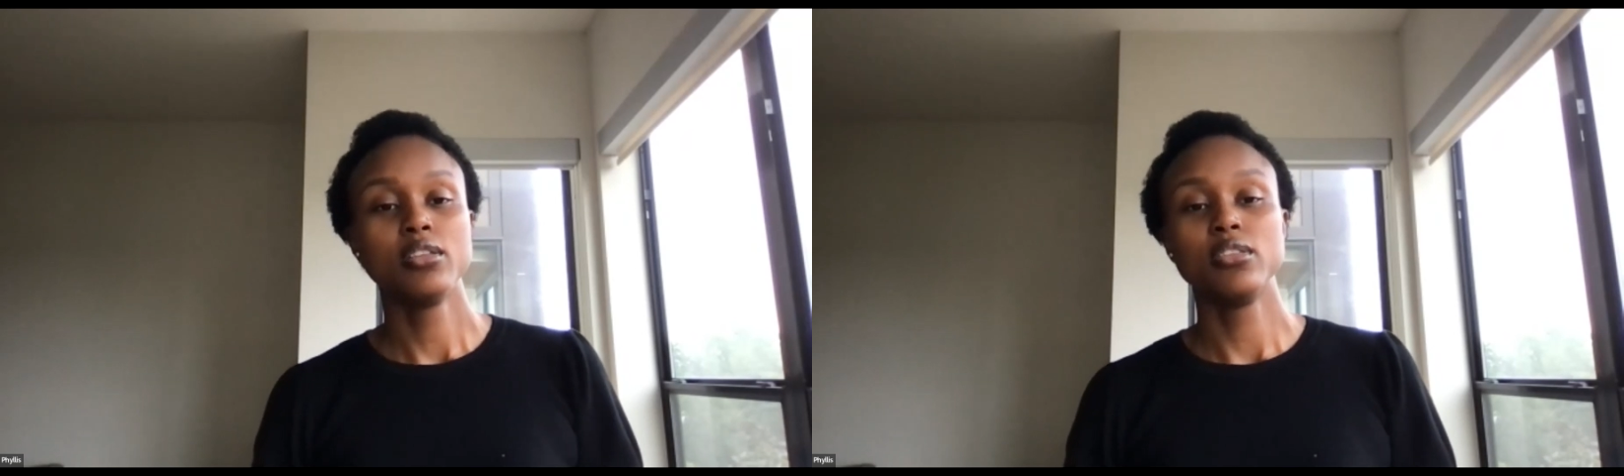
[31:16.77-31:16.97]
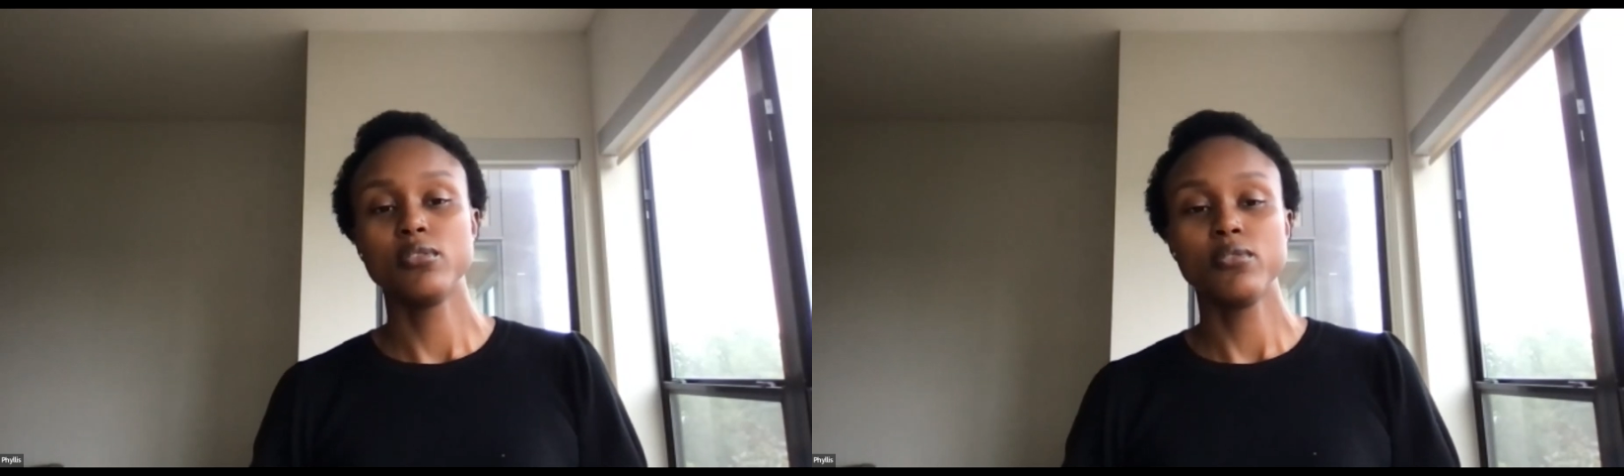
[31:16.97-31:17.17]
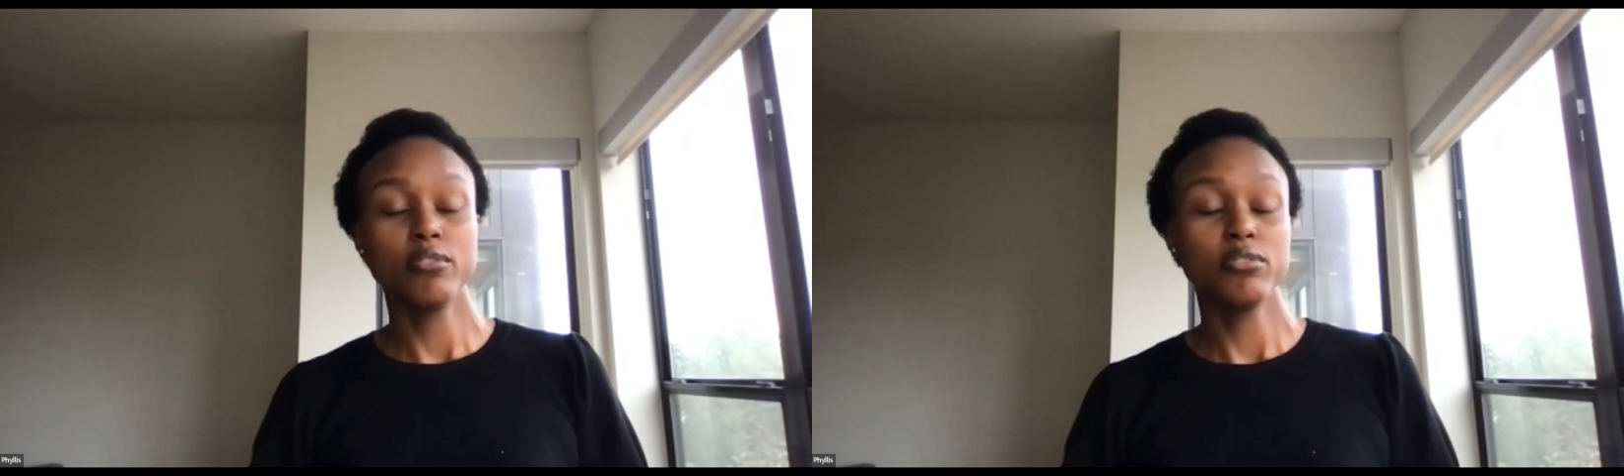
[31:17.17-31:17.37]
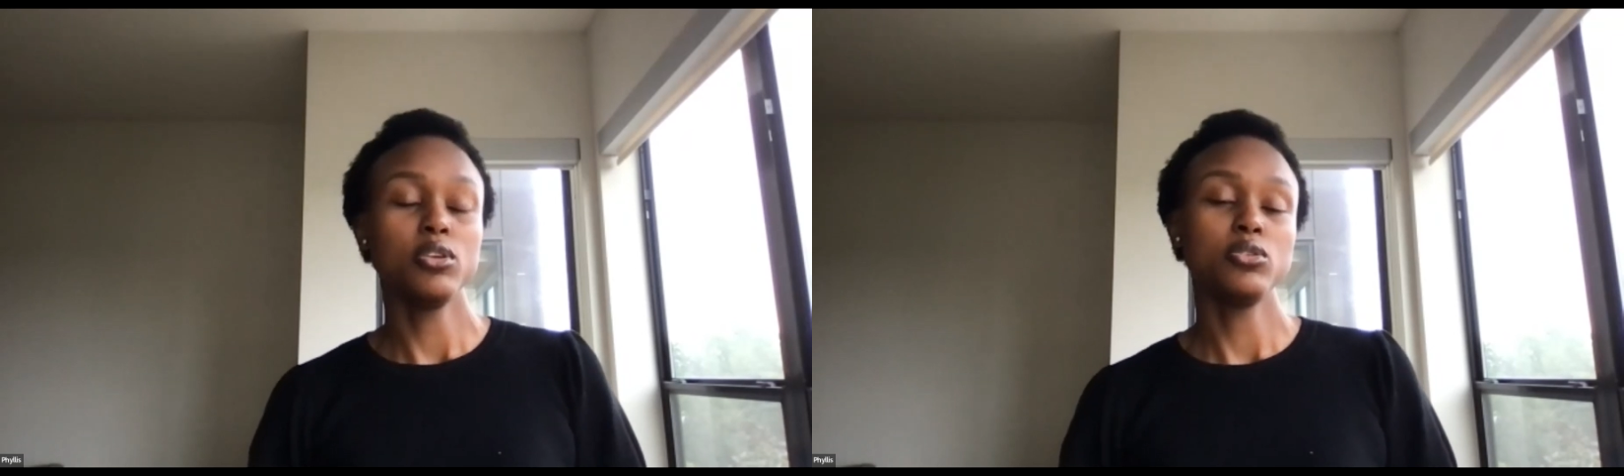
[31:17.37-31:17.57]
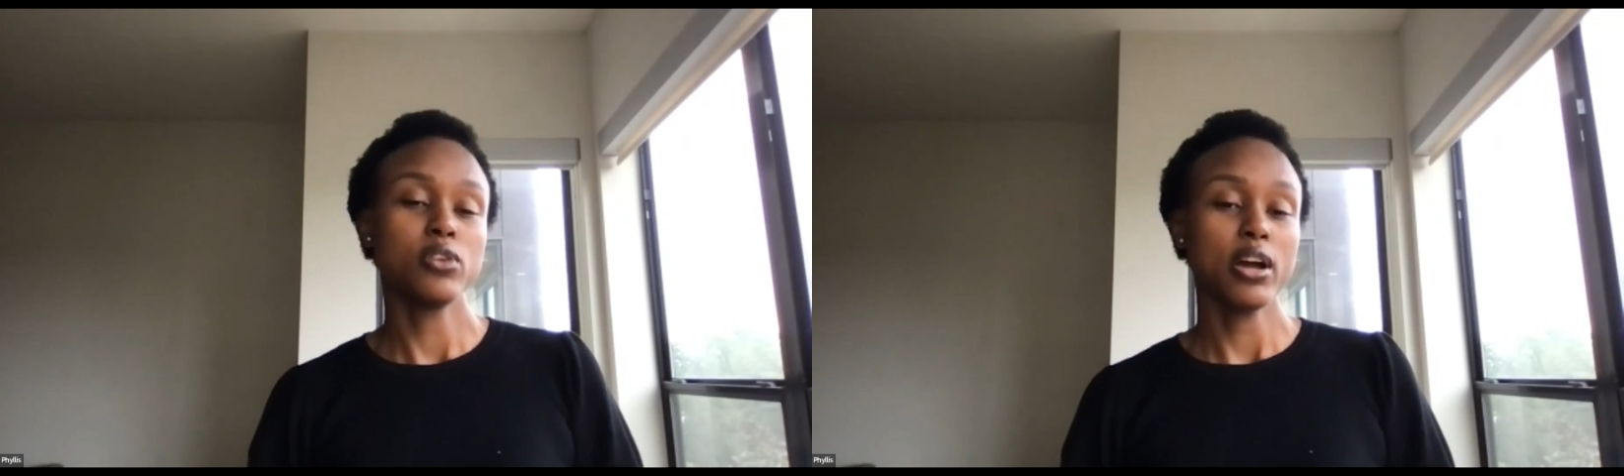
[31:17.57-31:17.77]
the
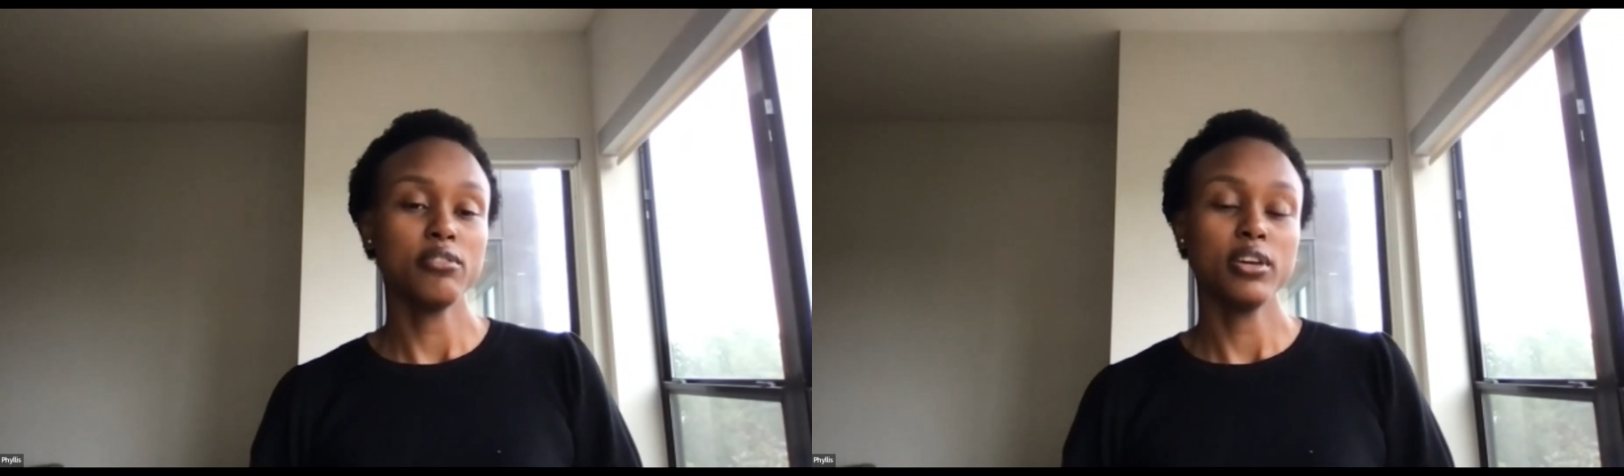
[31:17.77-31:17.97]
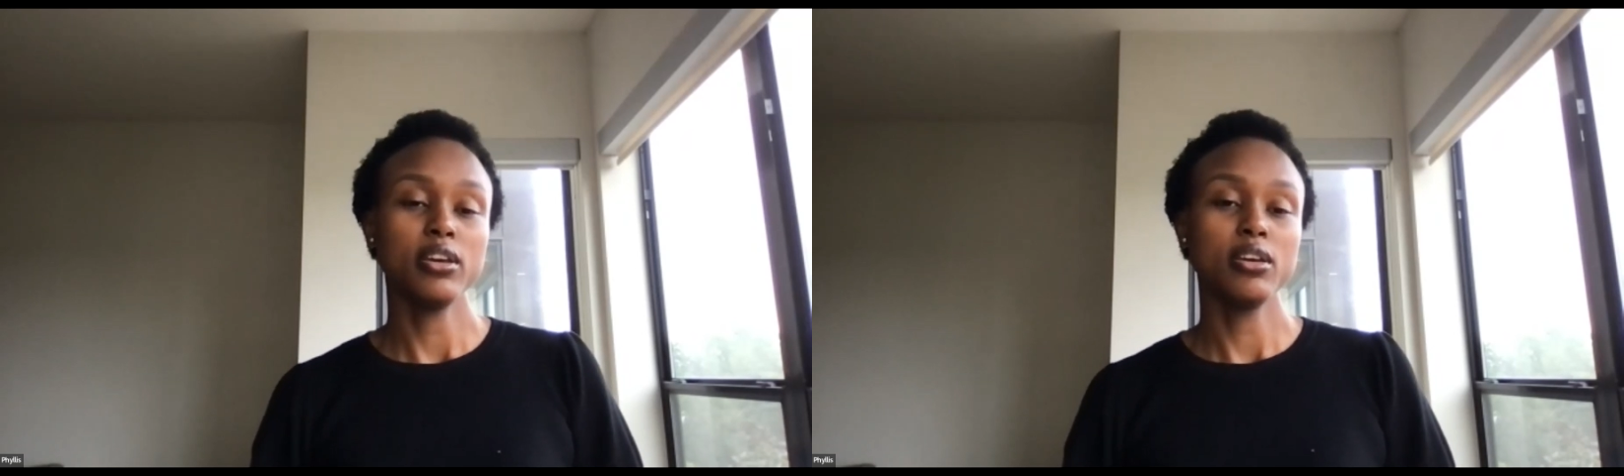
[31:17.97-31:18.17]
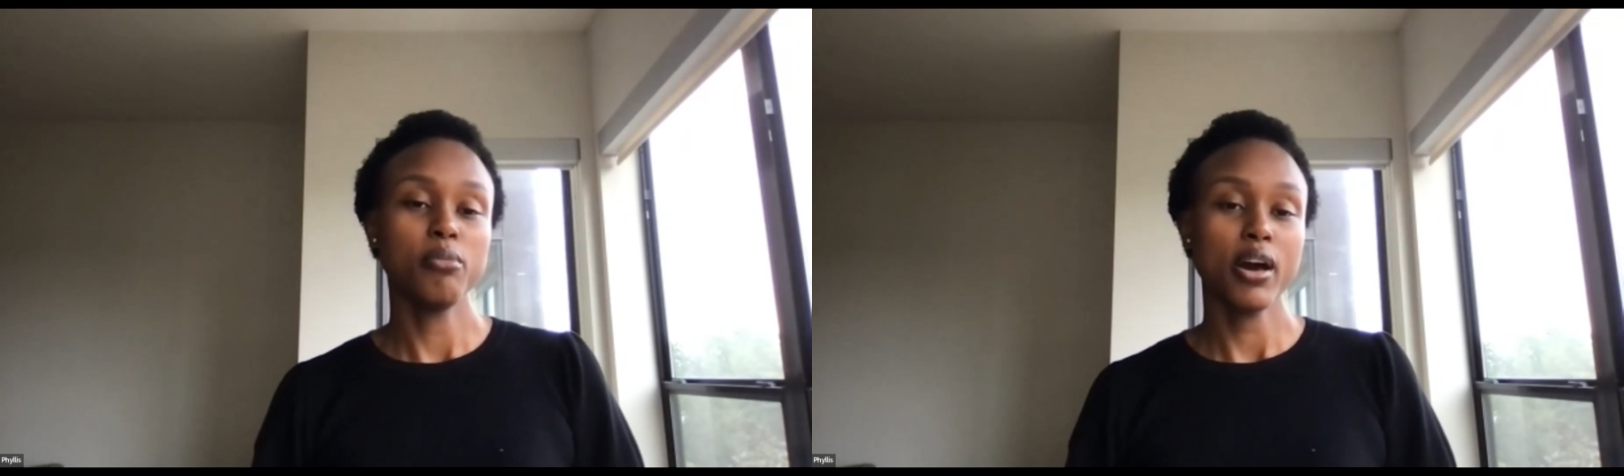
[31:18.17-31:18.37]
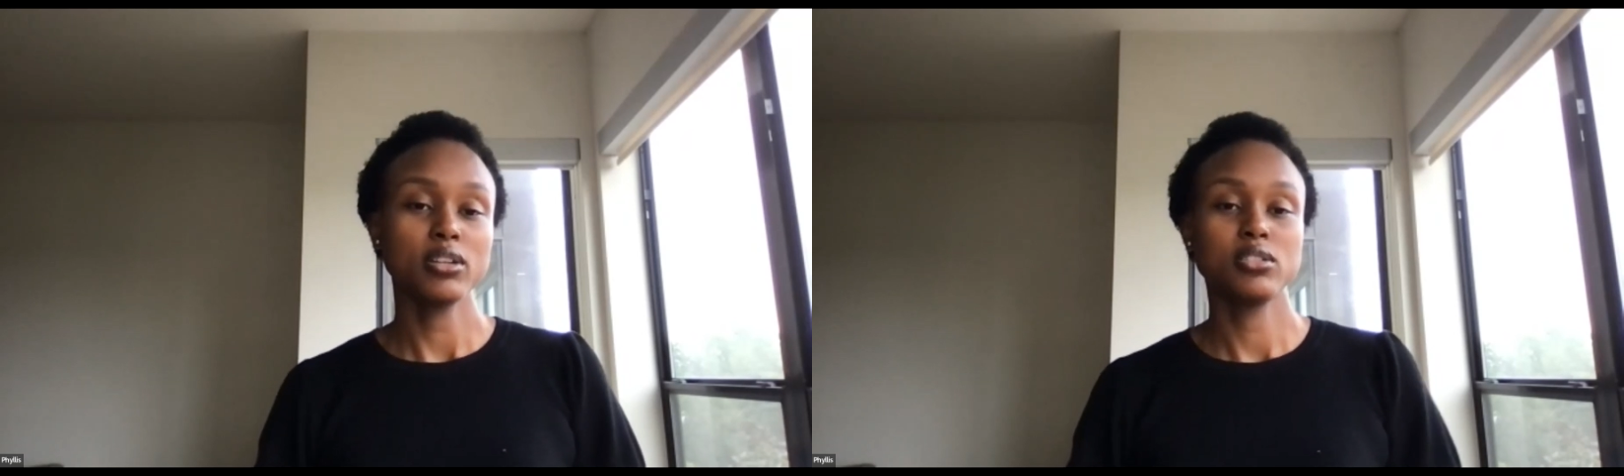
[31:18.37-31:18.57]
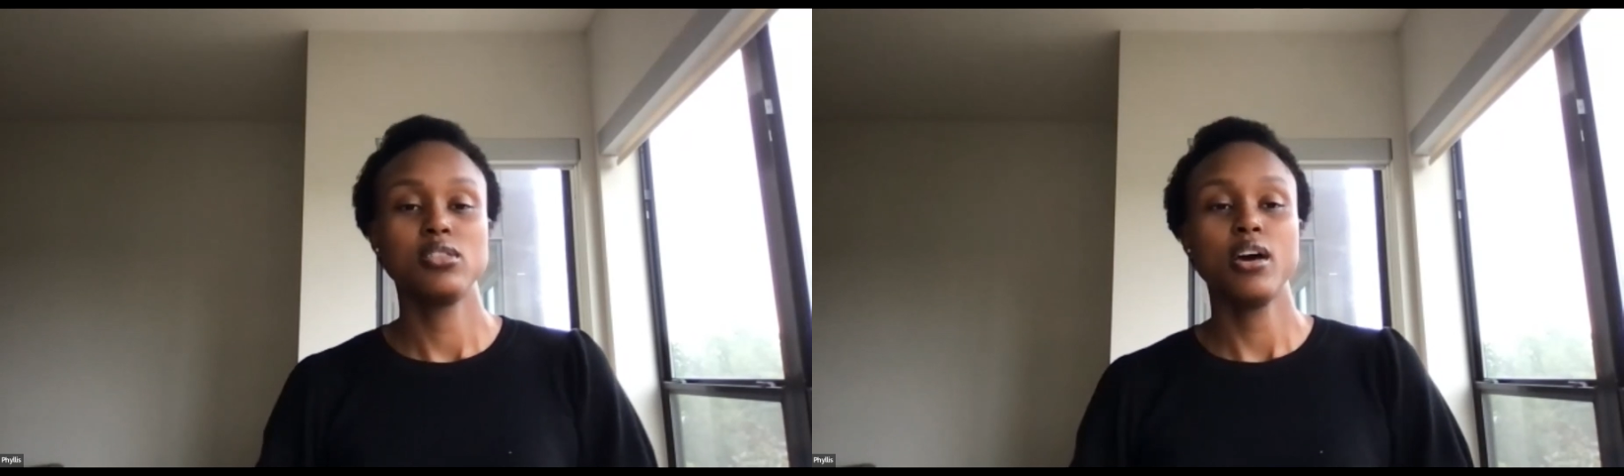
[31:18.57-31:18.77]
revenue driving
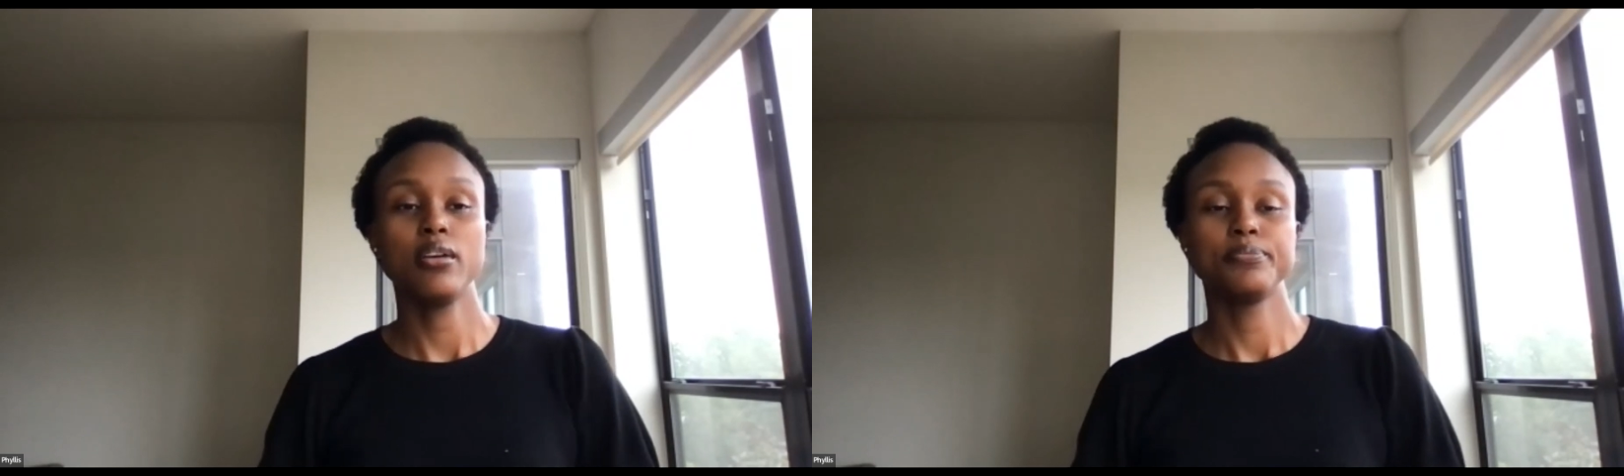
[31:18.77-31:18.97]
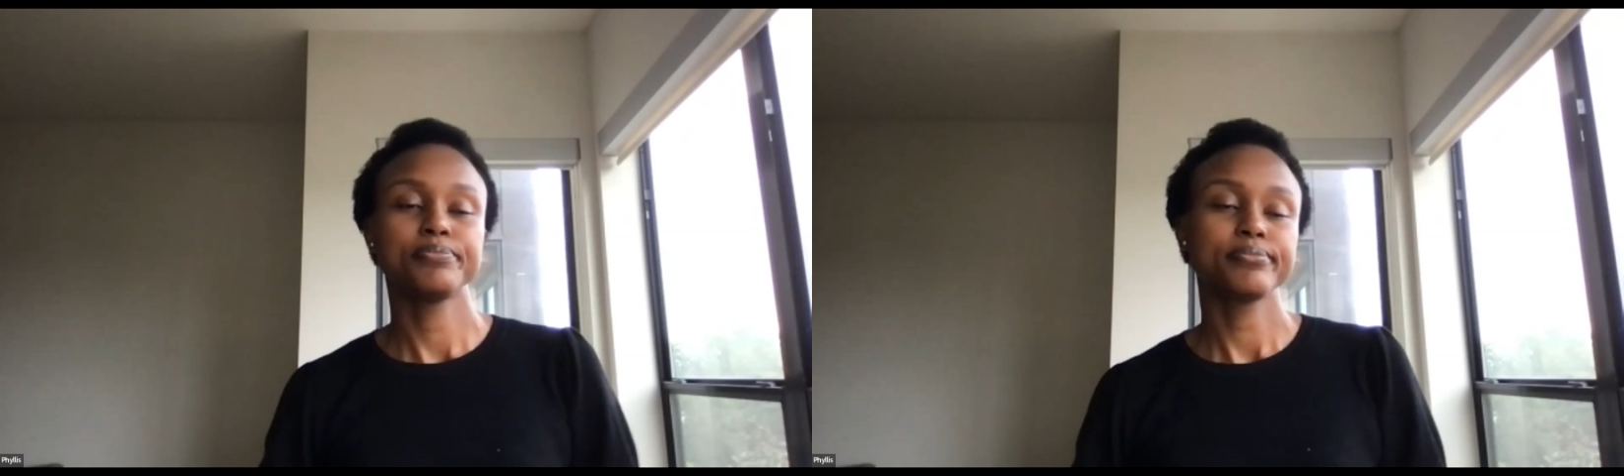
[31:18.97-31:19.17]
impact that